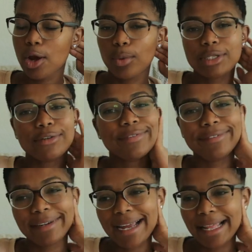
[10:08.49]
What's her
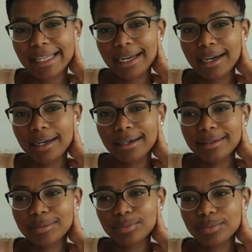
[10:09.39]
favorite
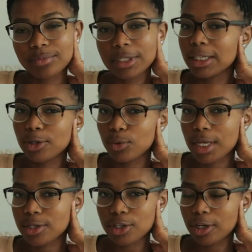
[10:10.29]
color? The little
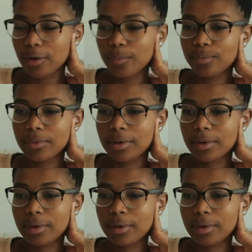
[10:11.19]
things, you know?